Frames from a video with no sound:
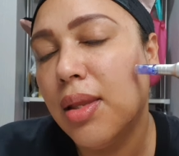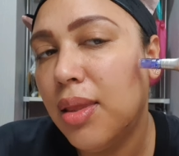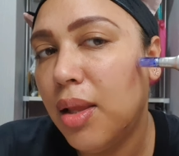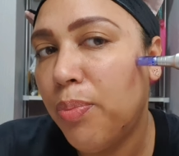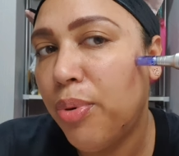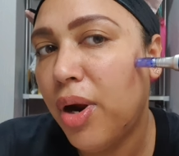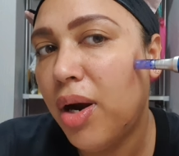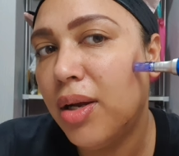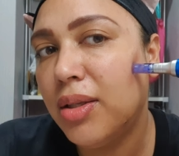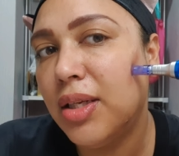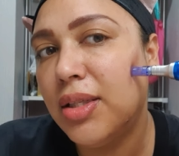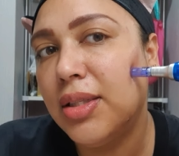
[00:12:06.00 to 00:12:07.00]
The
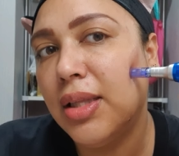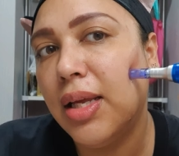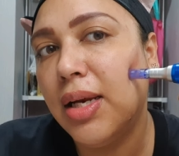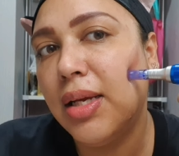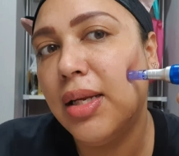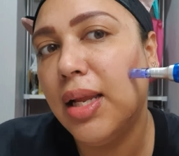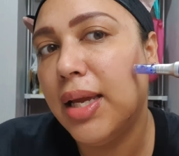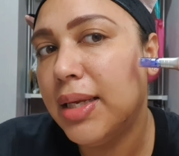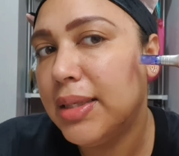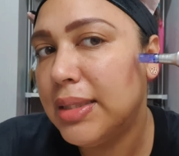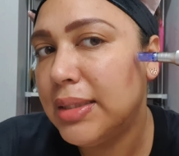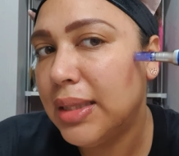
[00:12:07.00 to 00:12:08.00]
product does let it like
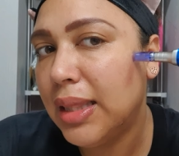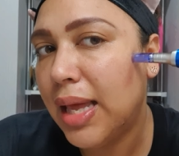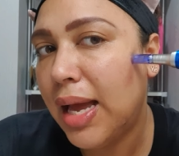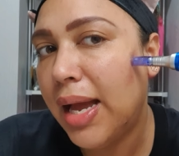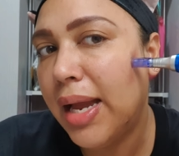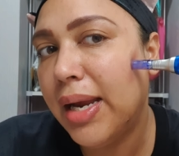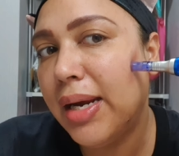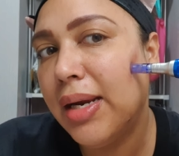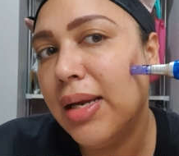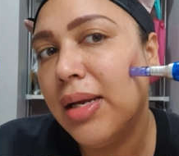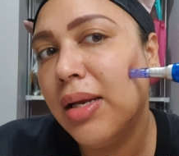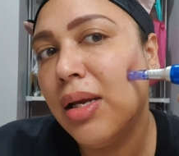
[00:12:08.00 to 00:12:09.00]
slide
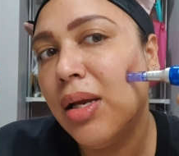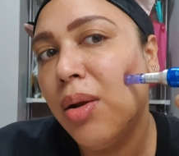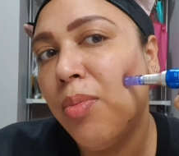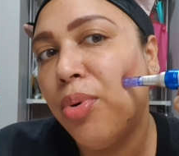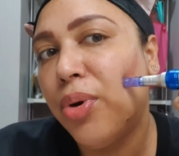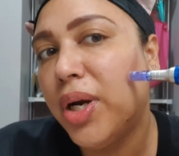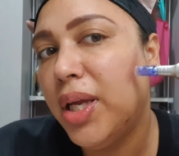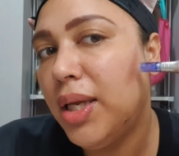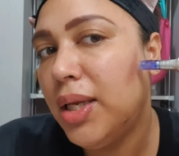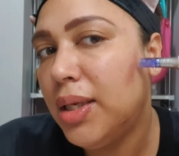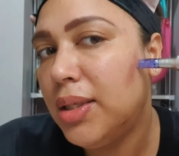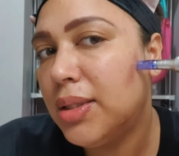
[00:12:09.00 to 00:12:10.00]
pretty
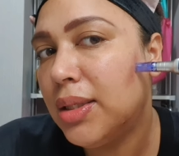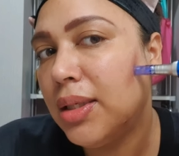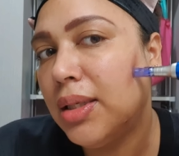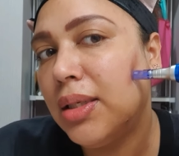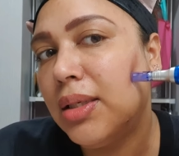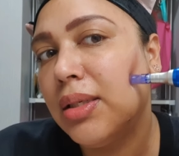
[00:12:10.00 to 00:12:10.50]
easily.